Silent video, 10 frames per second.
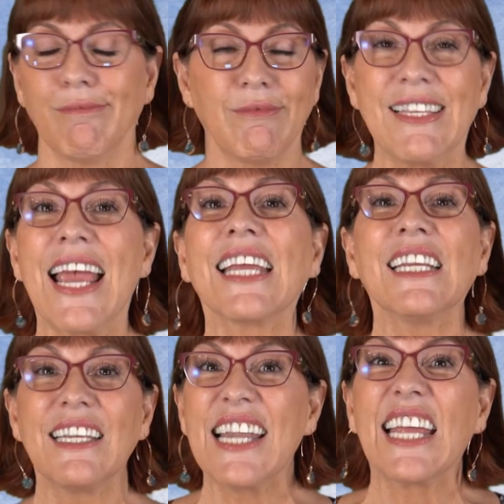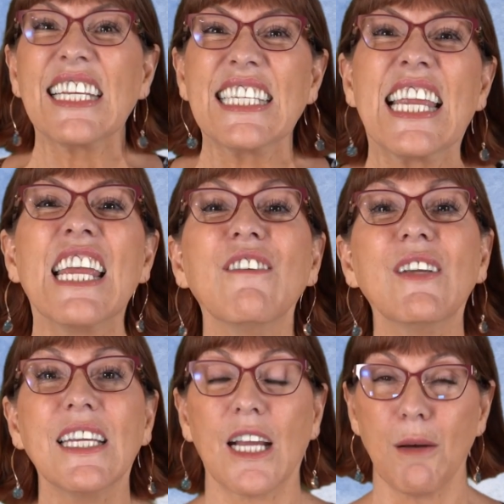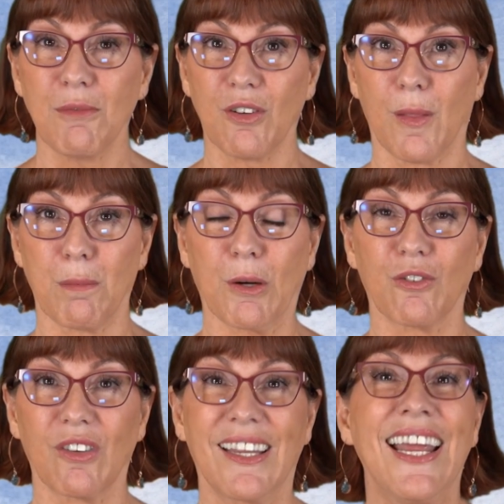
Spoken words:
Negativity comes to the person,